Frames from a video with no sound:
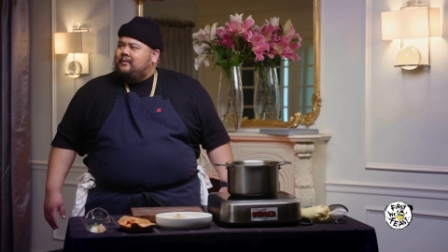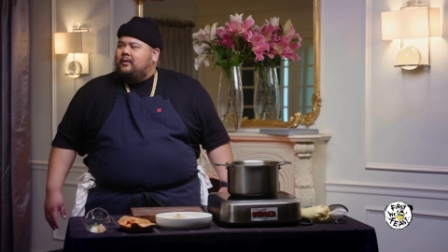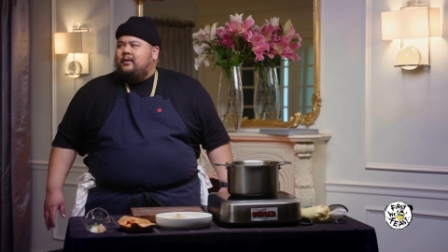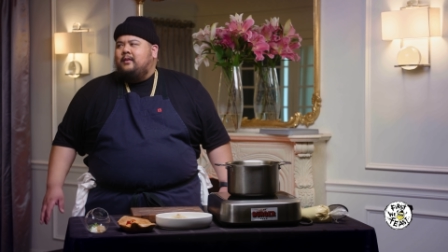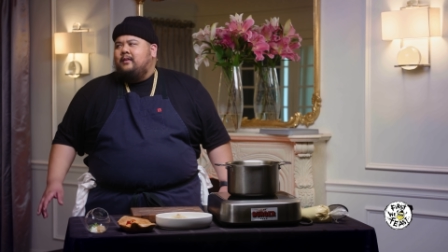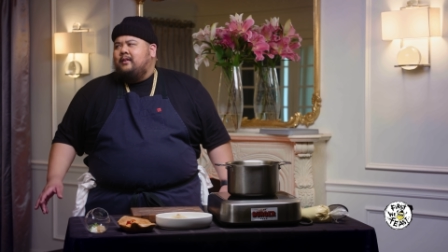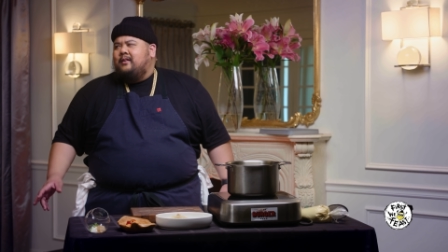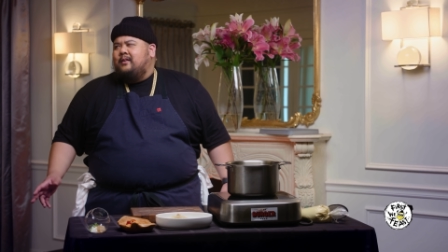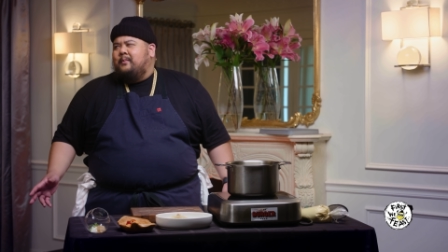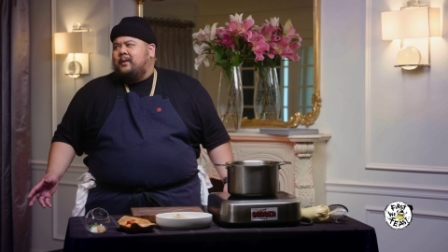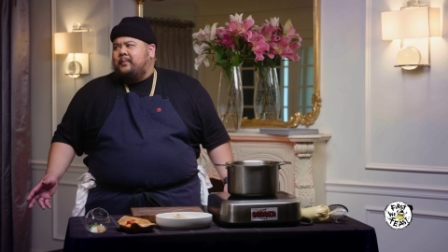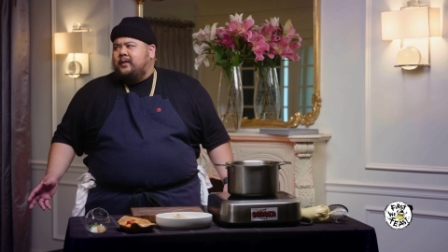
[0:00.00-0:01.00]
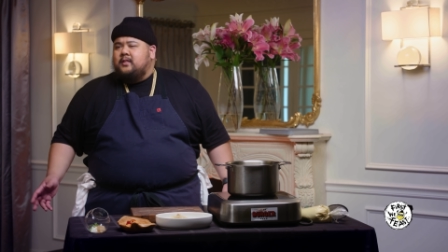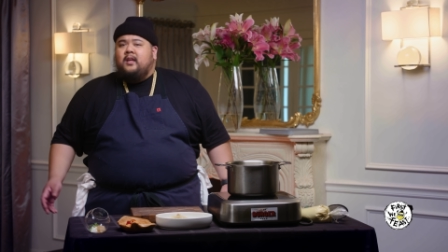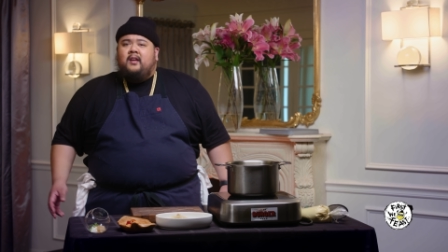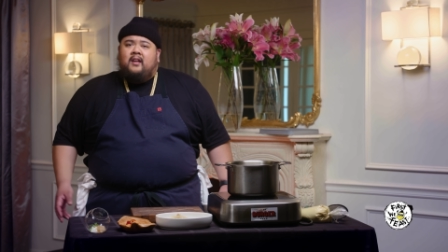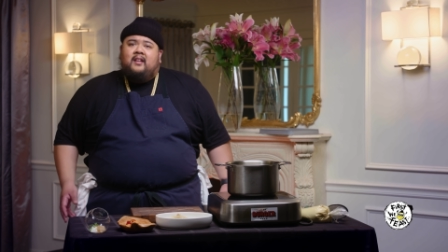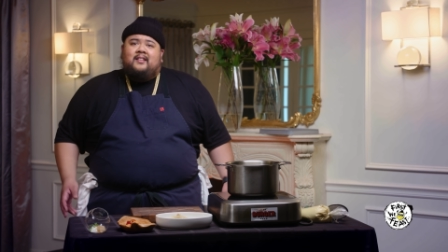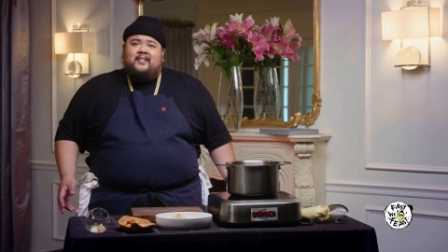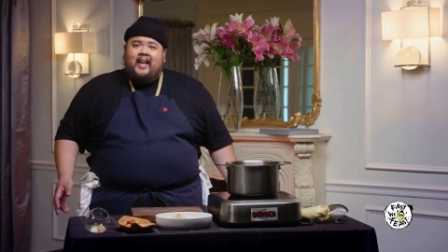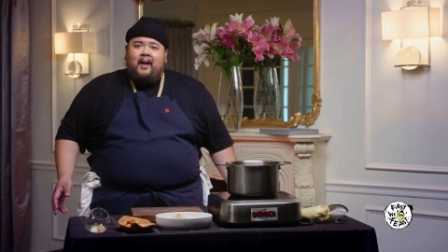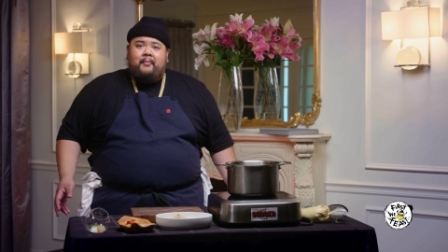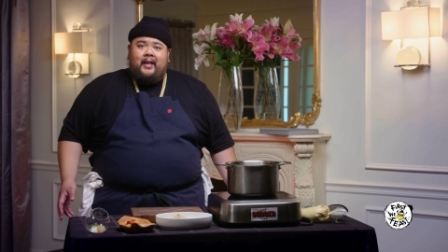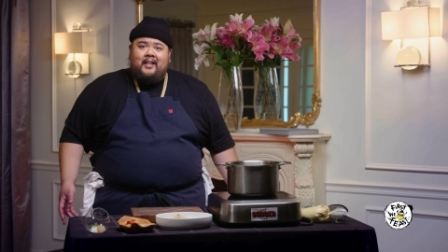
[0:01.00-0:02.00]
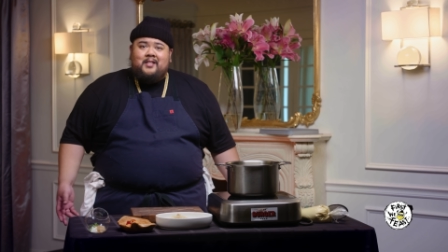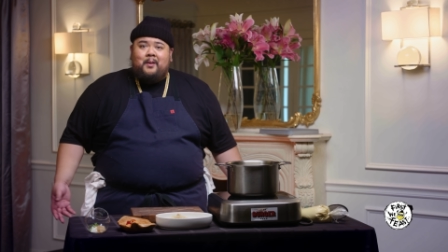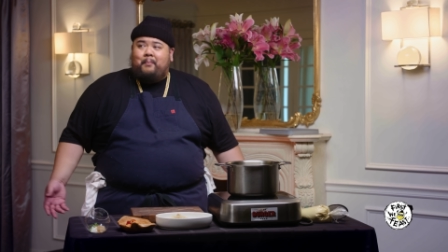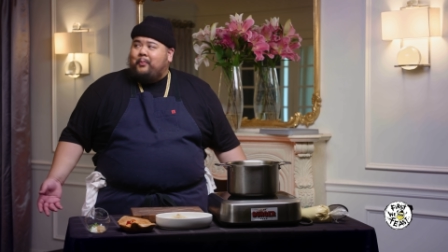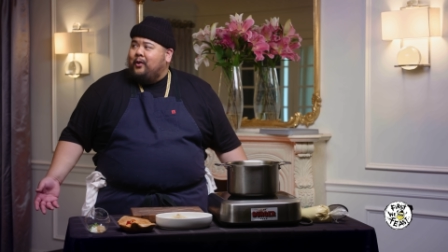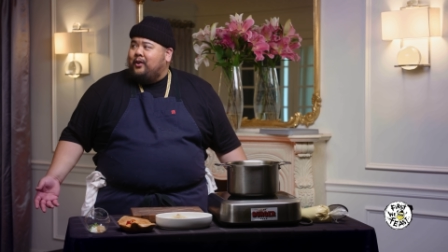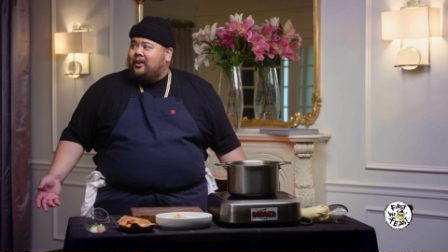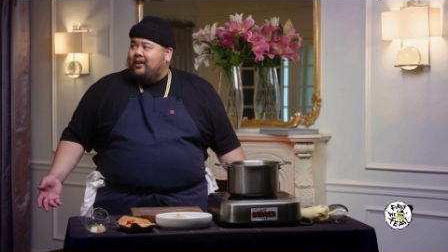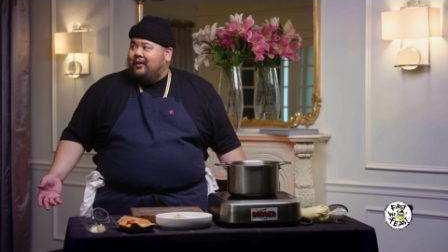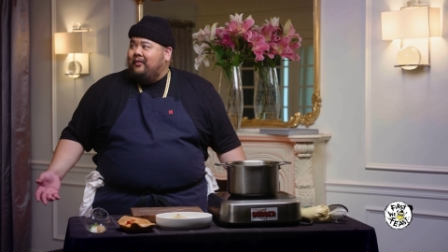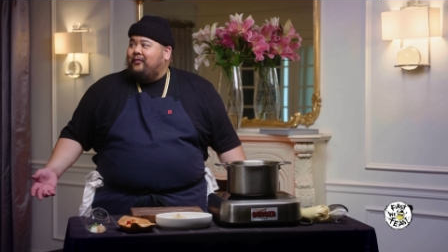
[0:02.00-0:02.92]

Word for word: Uh, I don't know about best. Damn, that's a burger,